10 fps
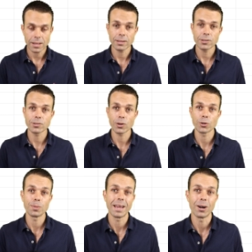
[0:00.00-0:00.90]
This is going
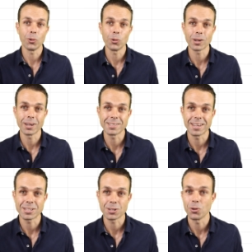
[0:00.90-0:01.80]
to be our
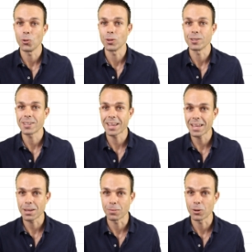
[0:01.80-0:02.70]
organization or the
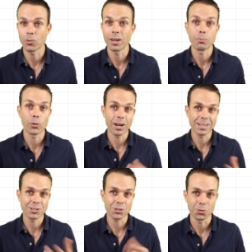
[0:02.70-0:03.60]
team that we're
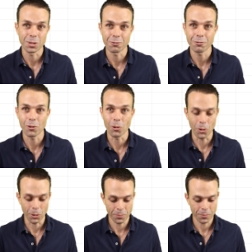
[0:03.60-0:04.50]
brainstorming
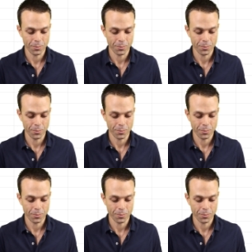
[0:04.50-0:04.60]
for.